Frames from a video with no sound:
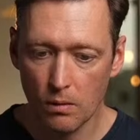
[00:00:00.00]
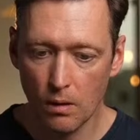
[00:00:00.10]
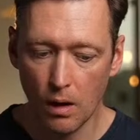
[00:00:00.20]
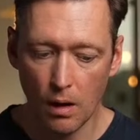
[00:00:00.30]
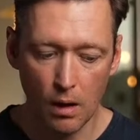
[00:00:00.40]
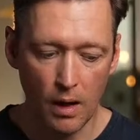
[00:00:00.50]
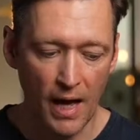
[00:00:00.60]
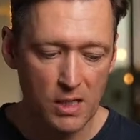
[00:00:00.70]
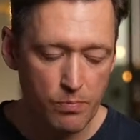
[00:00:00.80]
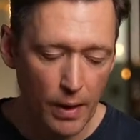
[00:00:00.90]

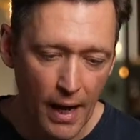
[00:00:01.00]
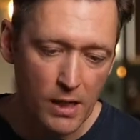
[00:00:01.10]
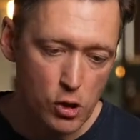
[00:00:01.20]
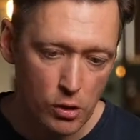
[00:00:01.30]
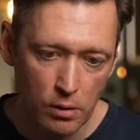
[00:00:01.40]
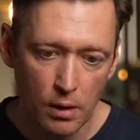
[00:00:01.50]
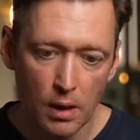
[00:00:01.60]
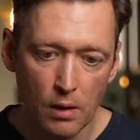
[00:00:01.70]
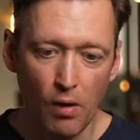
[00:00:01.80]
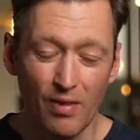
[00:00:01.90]
explanation, right?